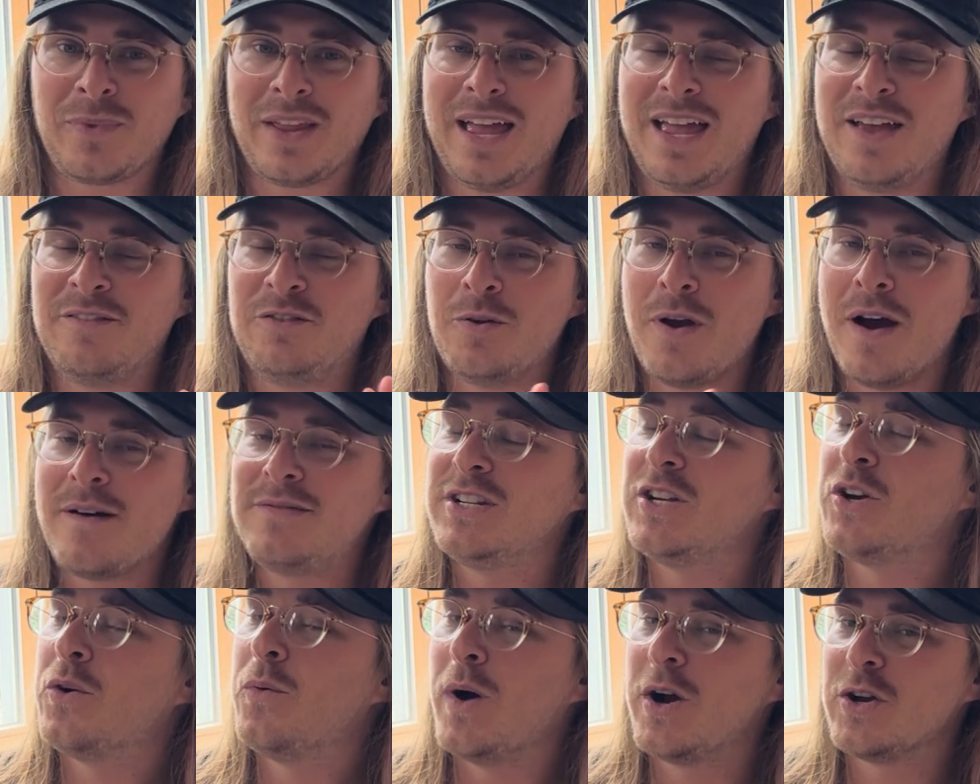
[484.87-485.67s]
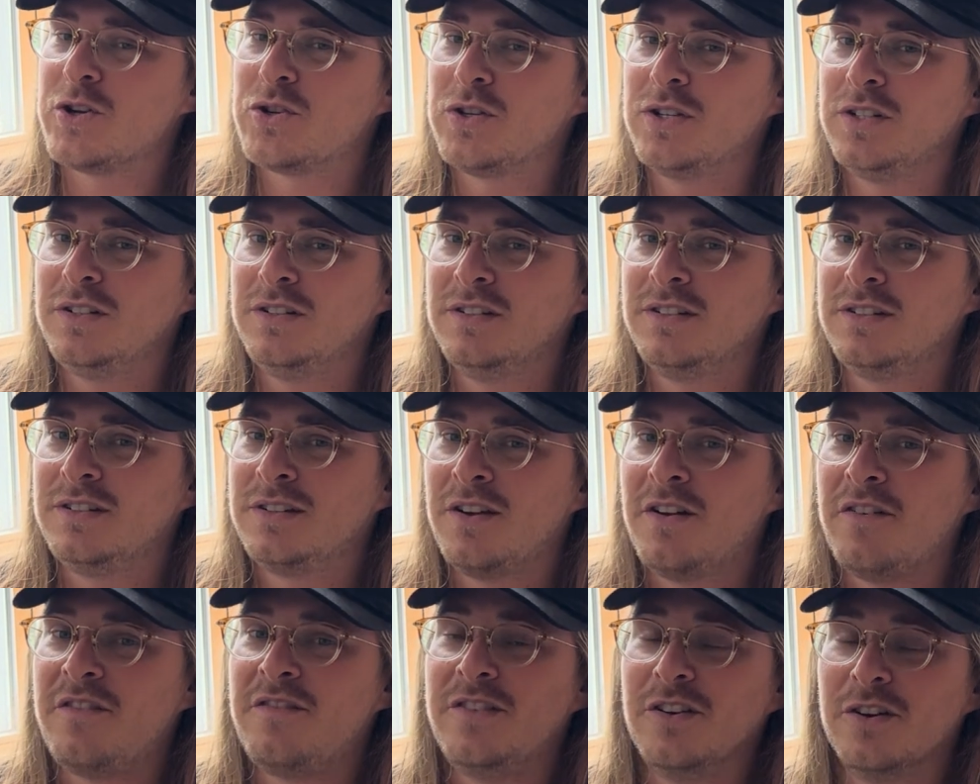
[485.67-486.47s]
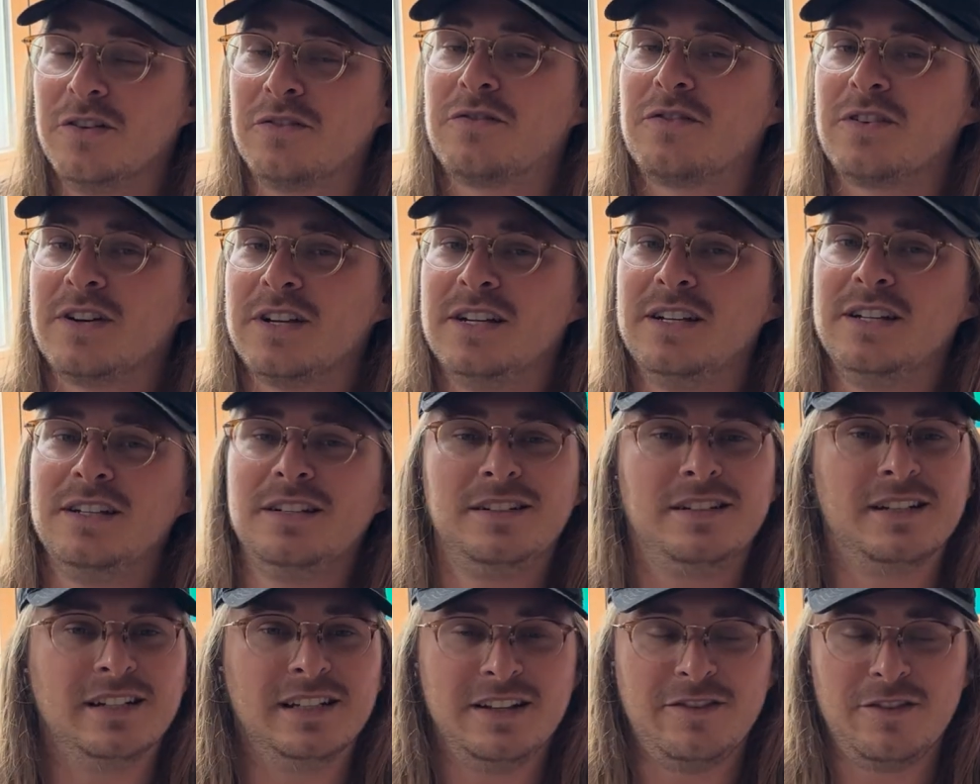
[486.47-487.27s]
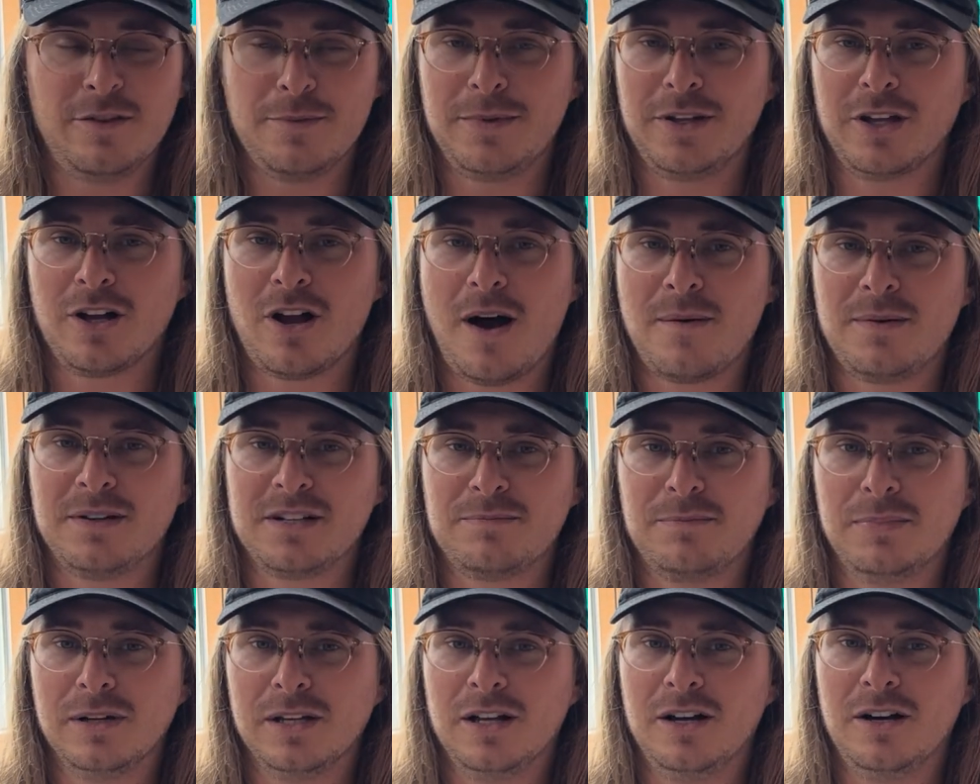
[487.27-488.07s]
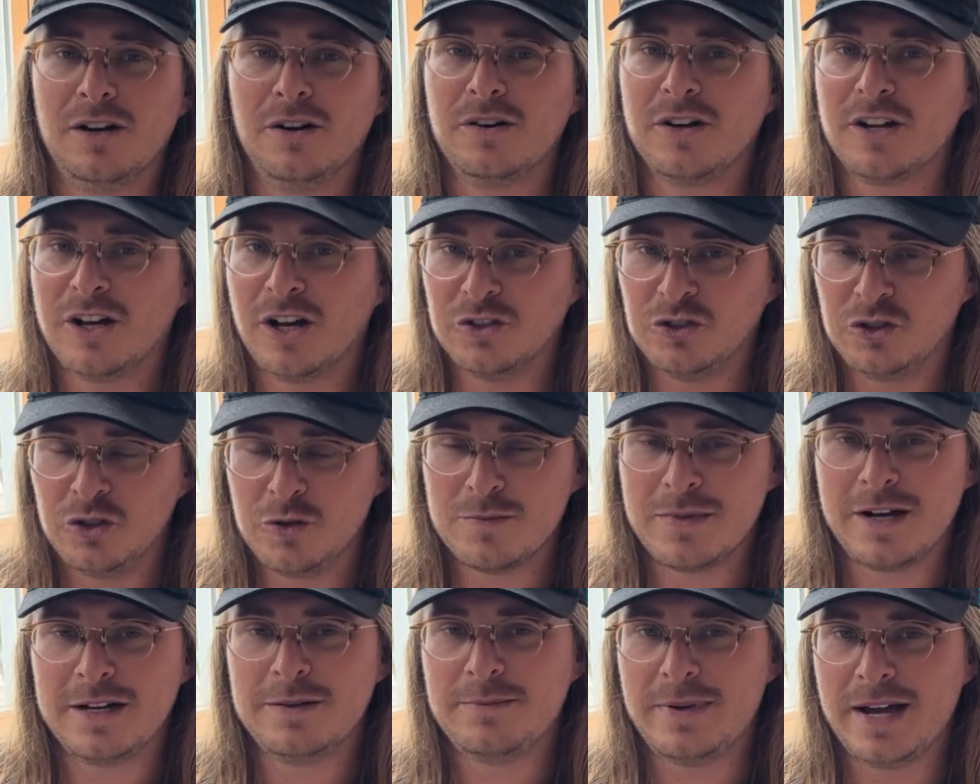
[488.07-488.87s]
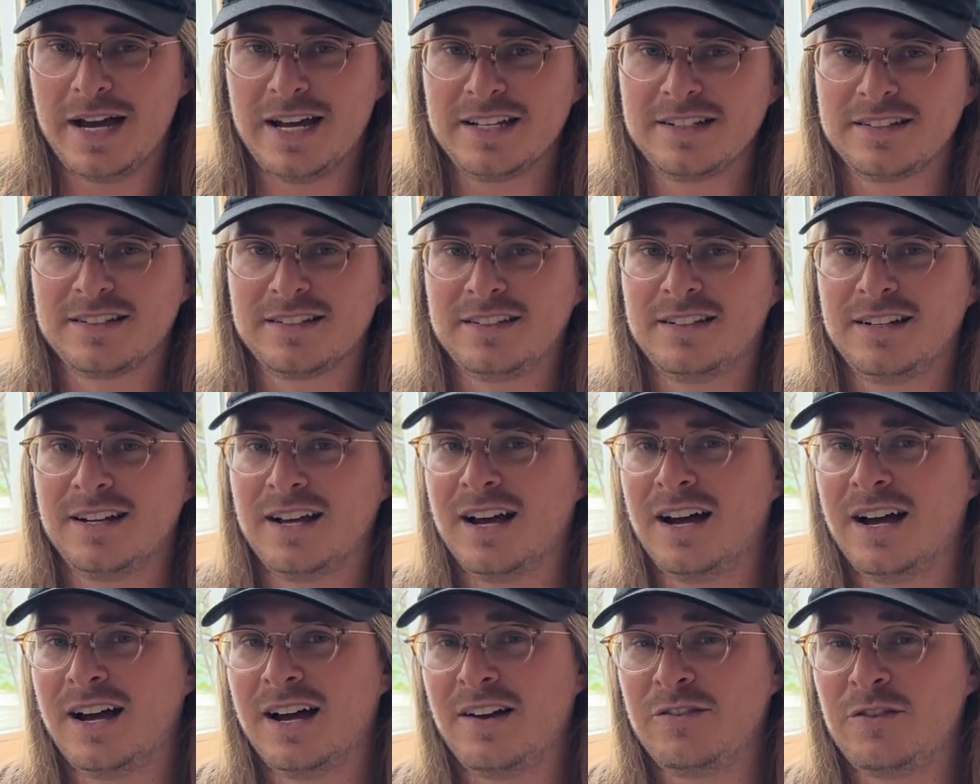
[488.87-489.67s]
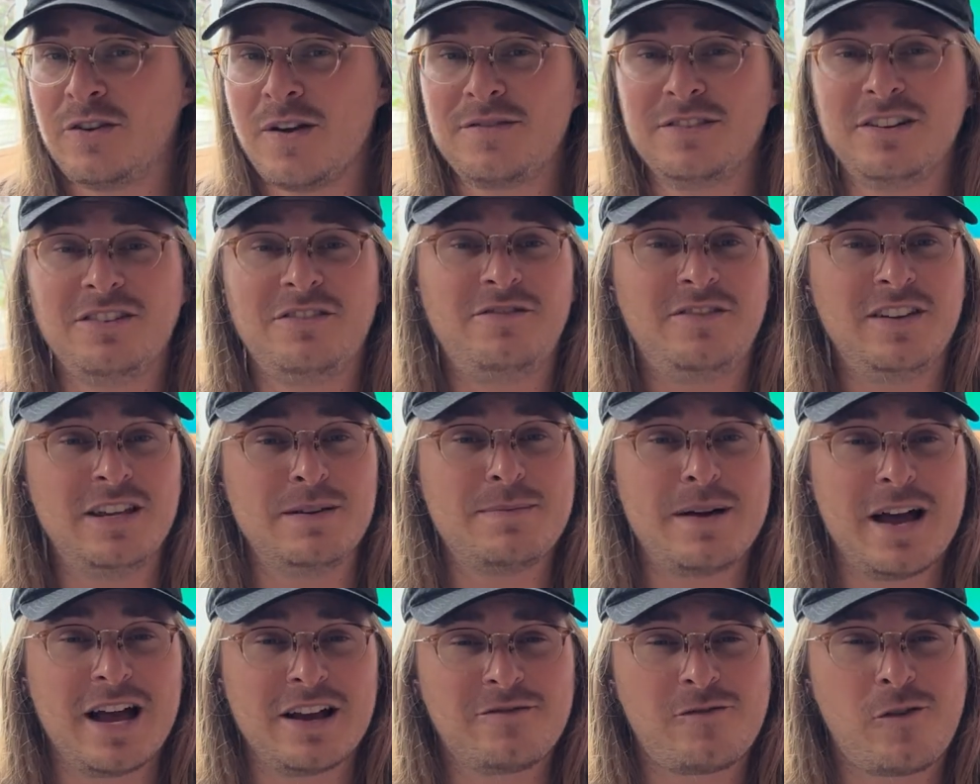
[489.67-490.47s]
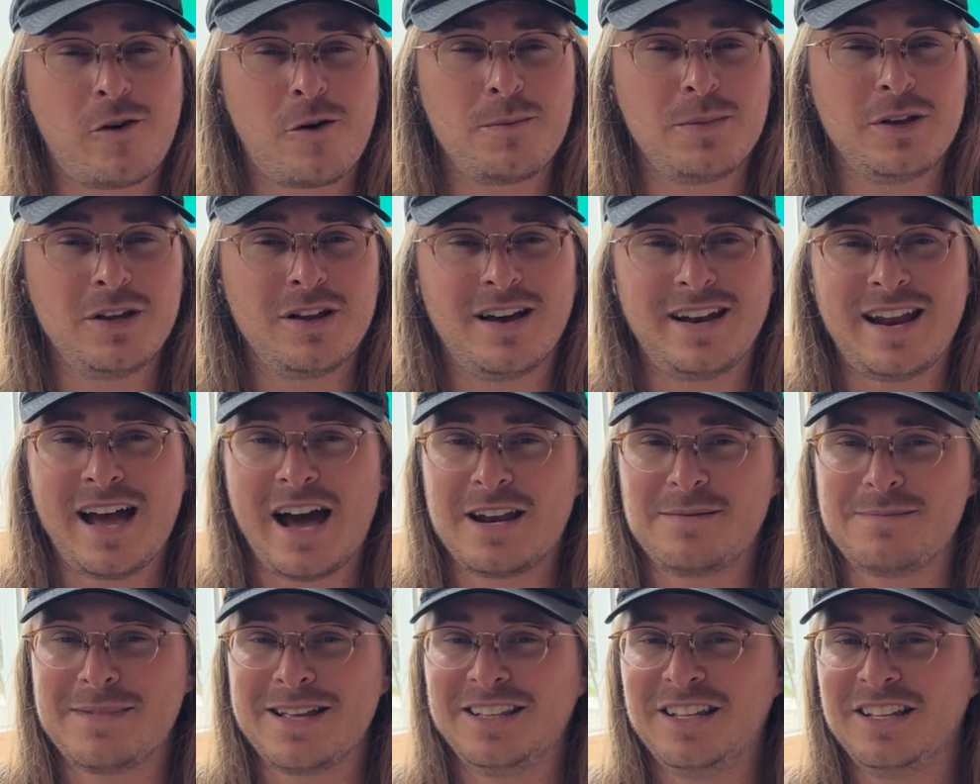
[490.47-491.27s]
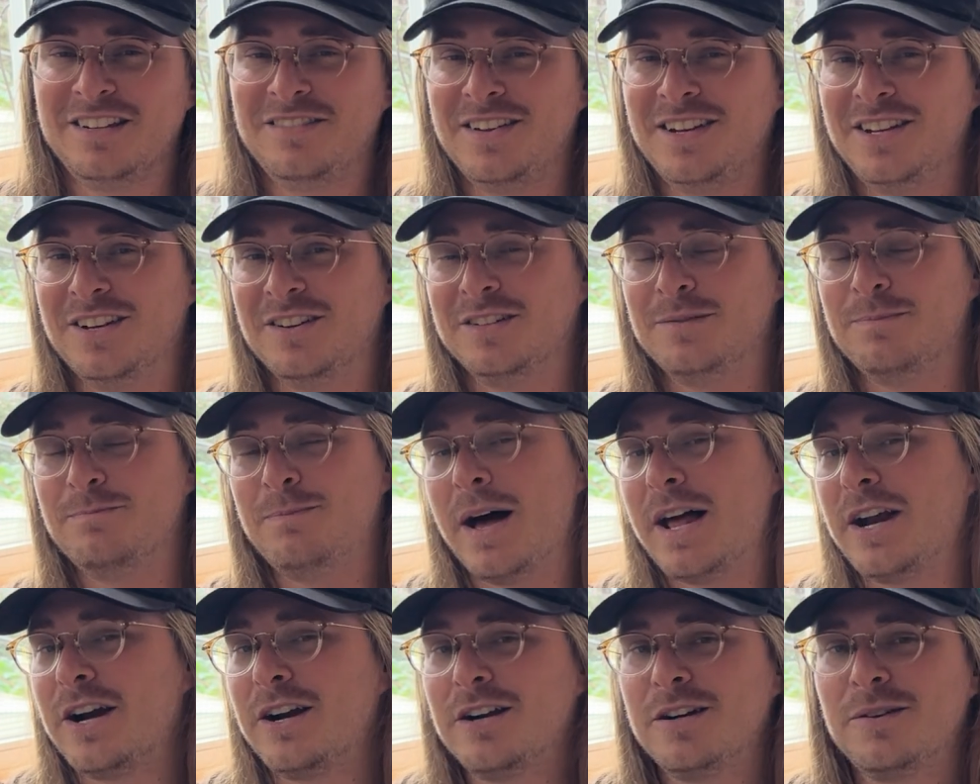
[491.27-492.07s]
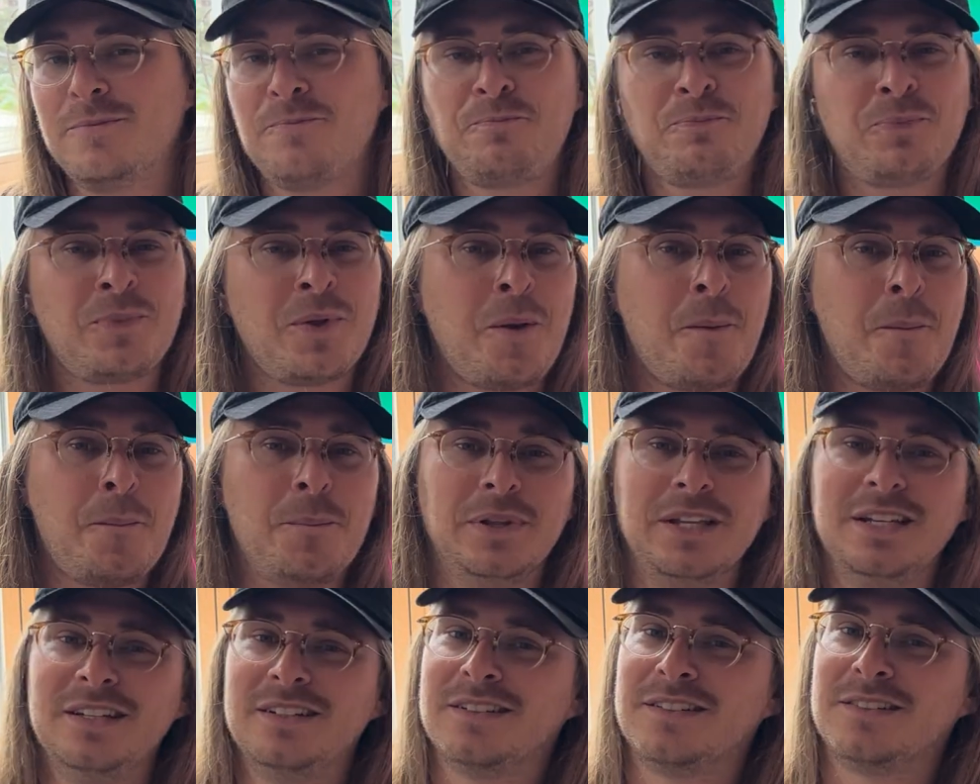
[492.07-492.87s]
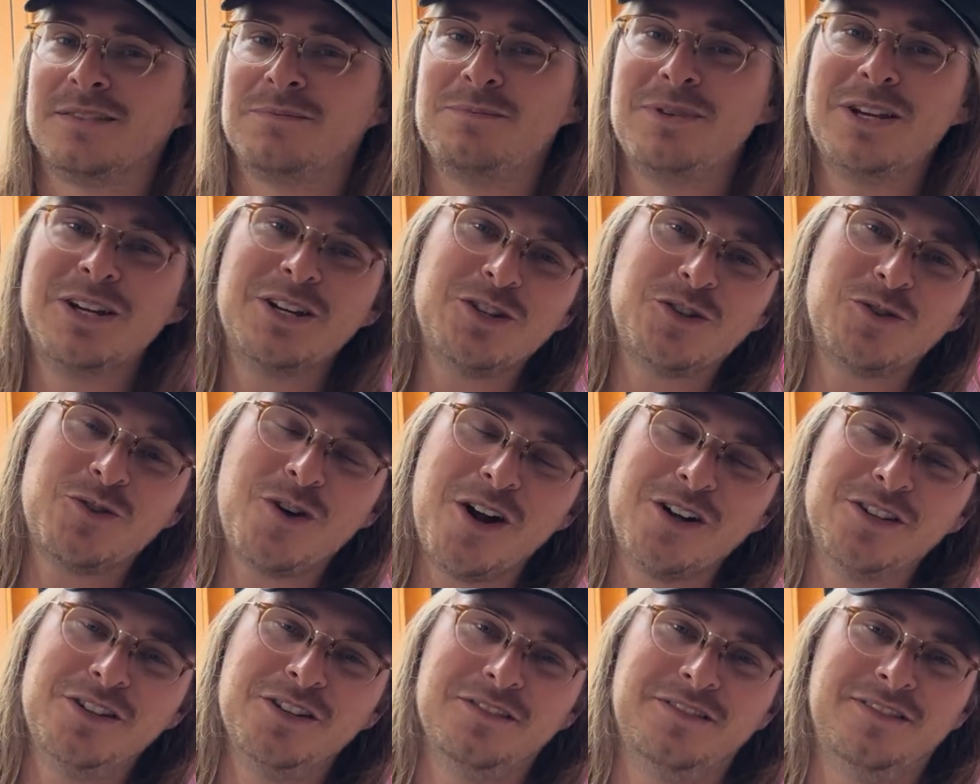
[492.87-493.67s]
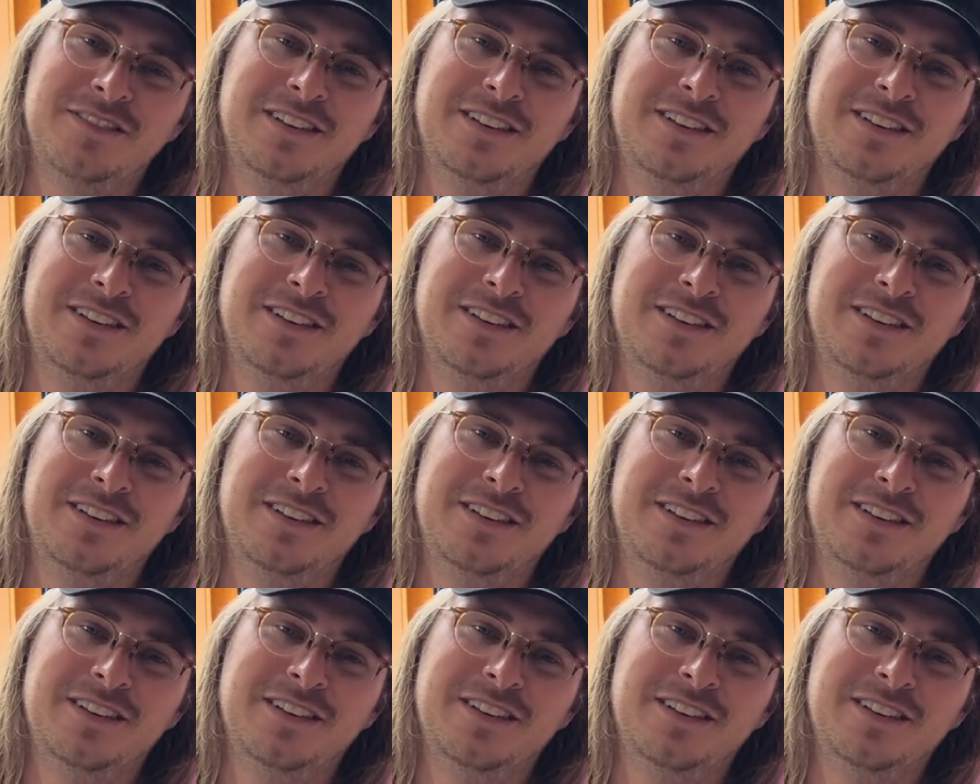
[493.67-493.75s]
If you have any questions, feel free to leave them in the comments below, and I'll do my best. If you have any feedback for me on how to make these videos better, please be constructive.